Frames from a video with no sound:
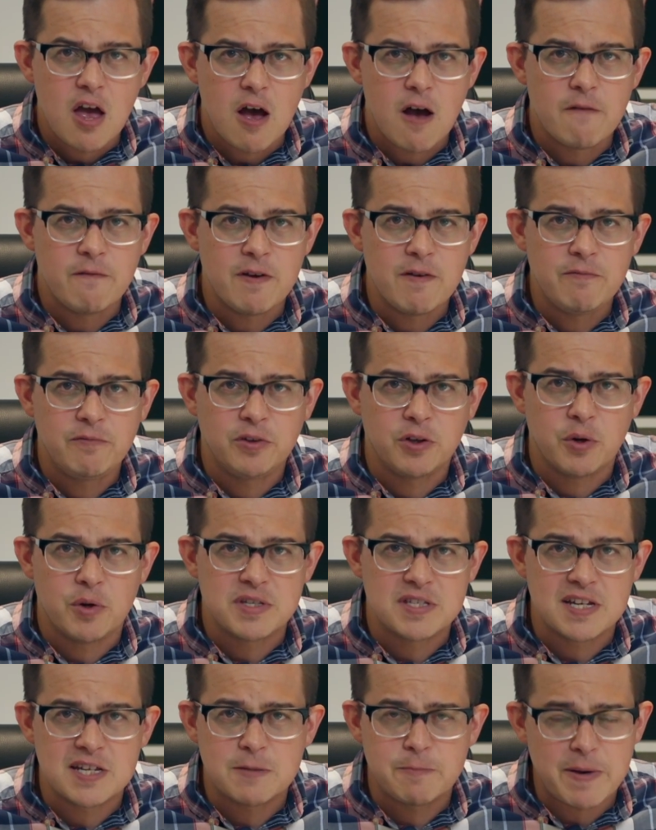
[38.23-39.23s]
of
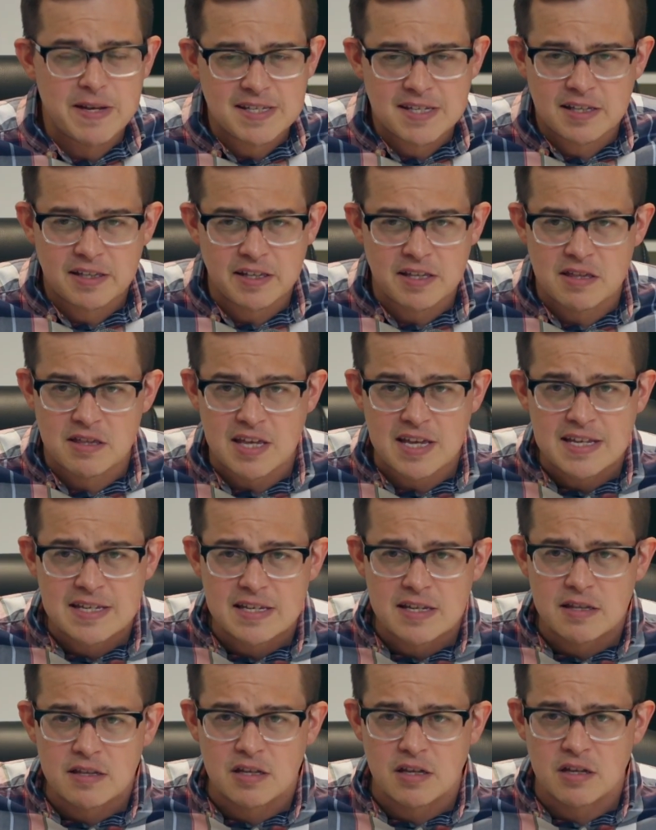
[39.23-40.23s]
influence, and it's basically
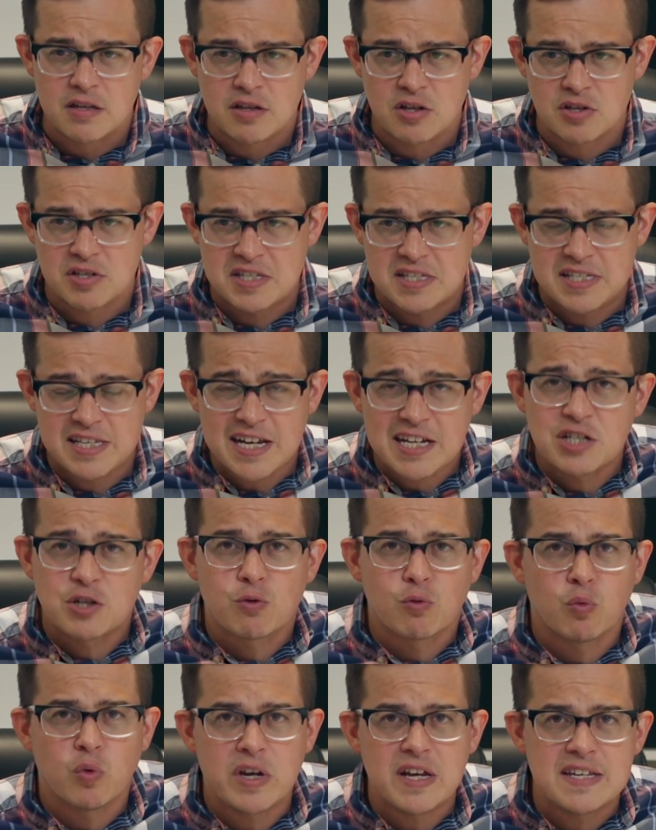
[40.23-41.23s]
the 6
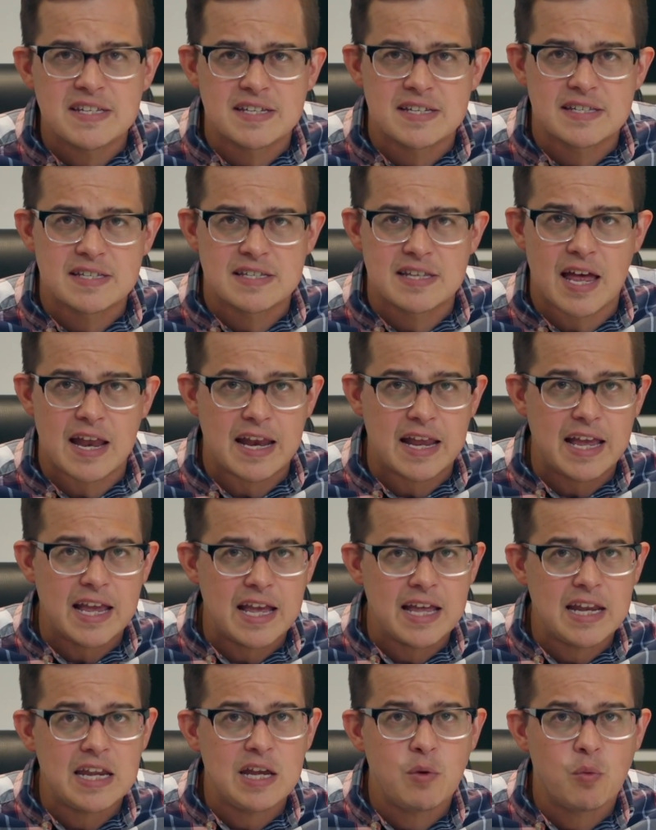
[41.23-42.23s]
reasons that
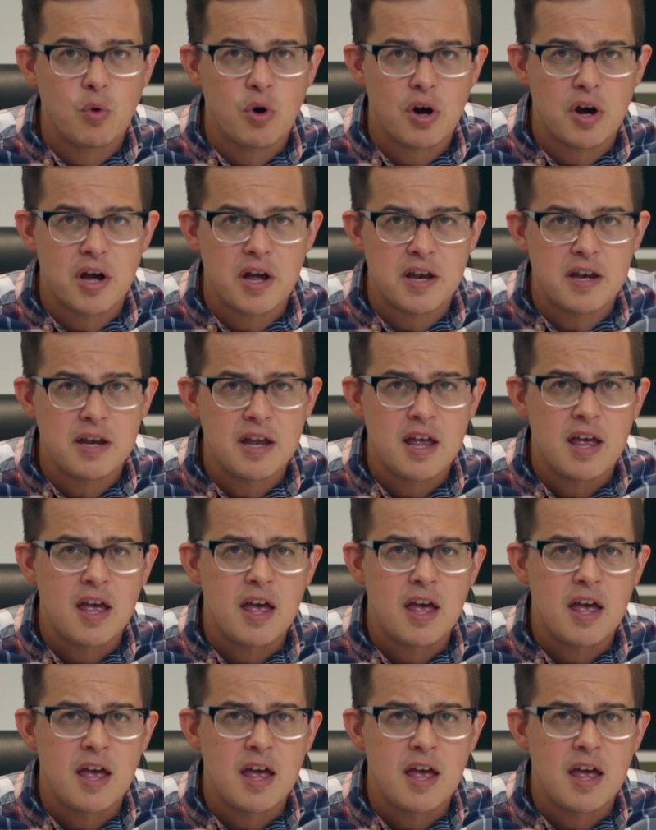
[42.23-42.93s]
anyone